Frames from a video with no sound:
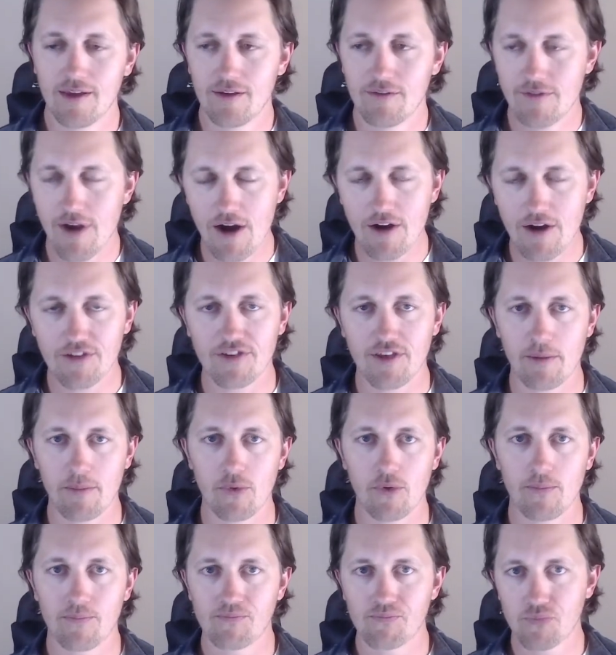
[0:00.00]
Very
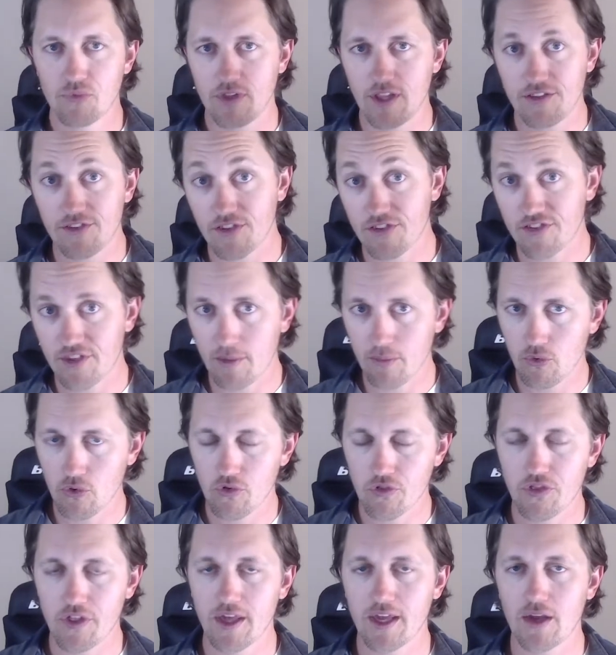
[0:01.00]
simple. It's a similar
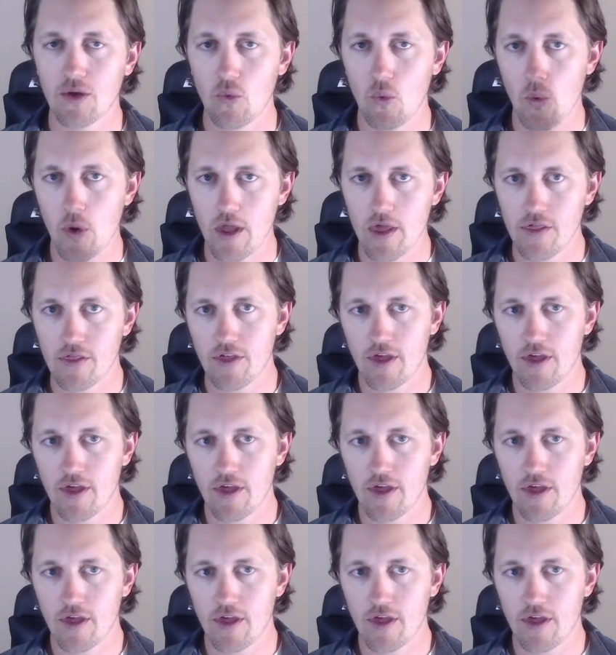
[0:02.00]
thing with